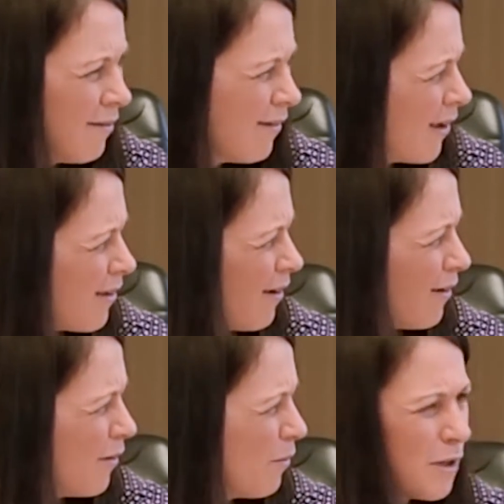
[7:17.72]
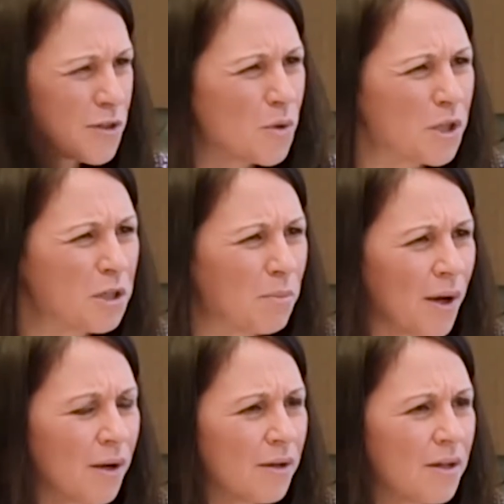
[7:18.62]
And they go, what are you talking
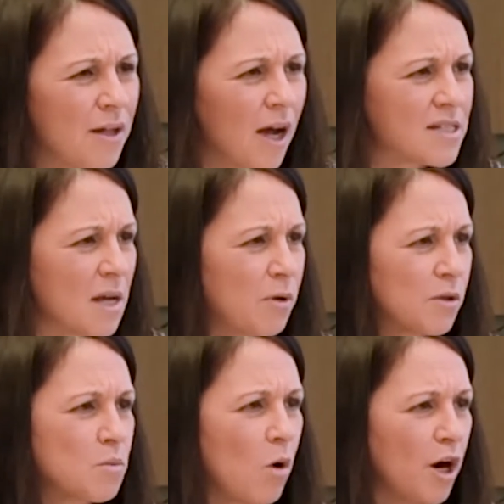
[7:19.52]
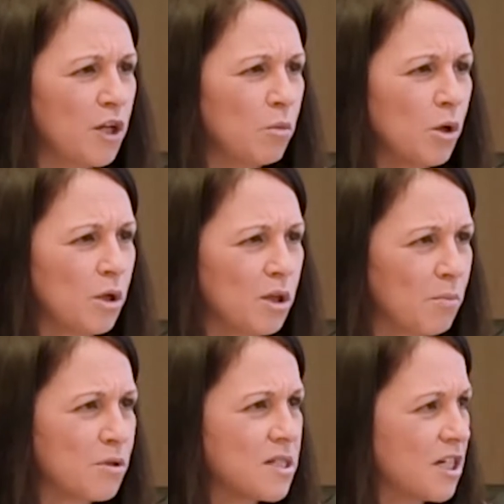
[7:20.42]
about? I say, because why do you want the
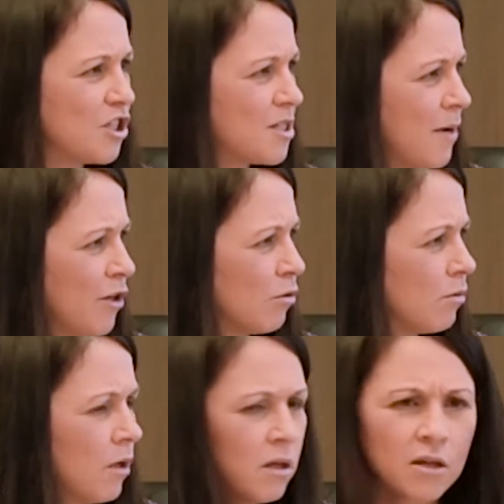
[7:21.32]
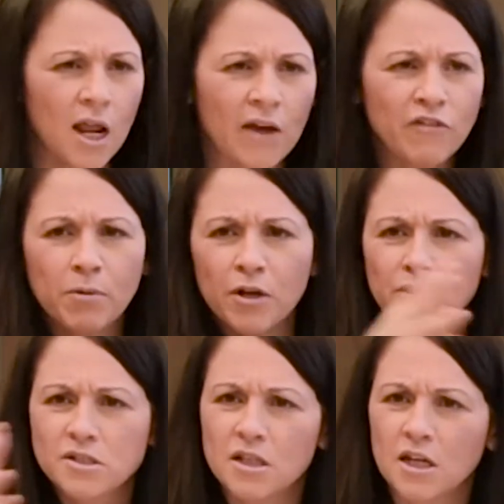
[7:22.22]
procedures manual that everybody
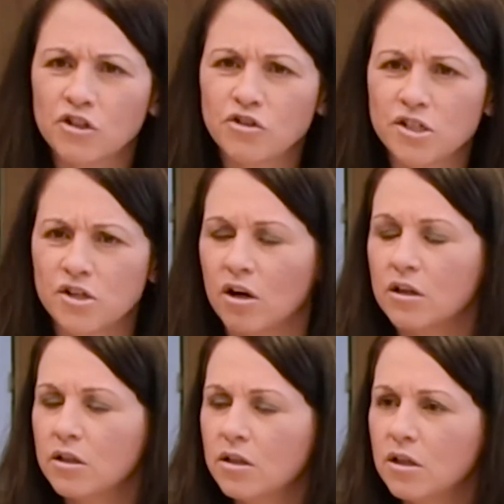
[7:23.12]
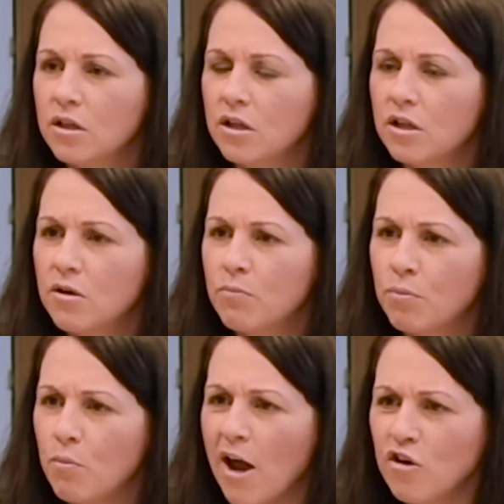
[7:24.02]
else in the country's got
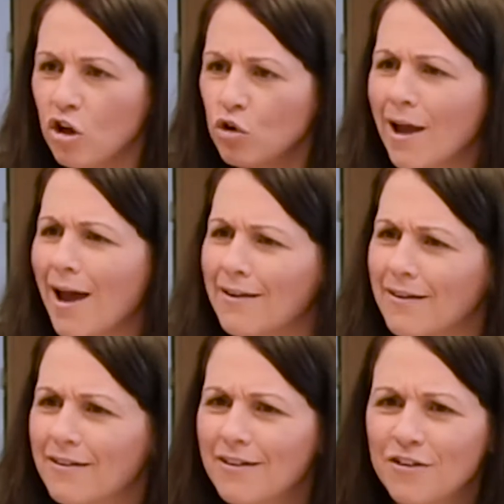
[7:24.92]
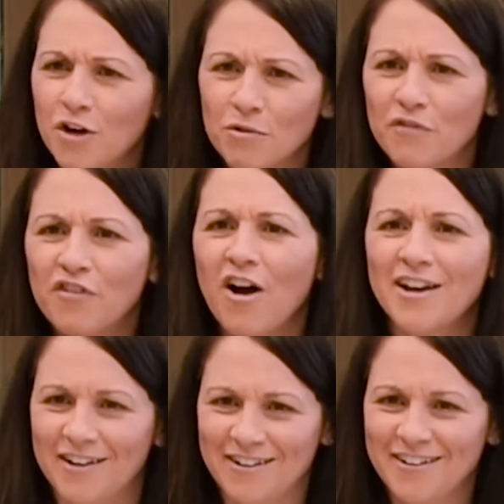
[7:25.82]
and not look at it, not
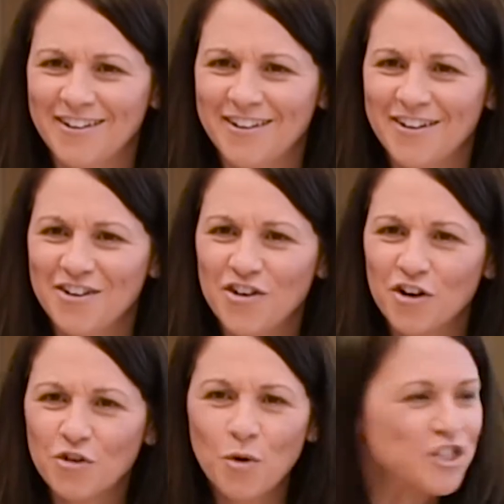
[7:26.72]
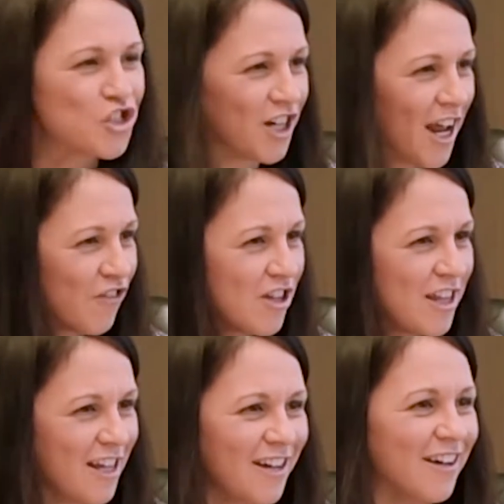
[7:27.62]
refine it, not question
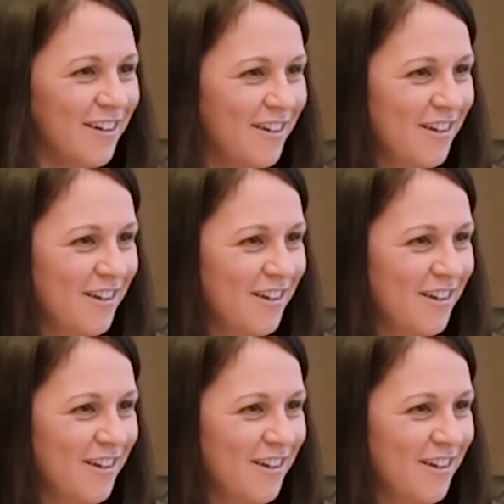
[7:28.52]
everything in it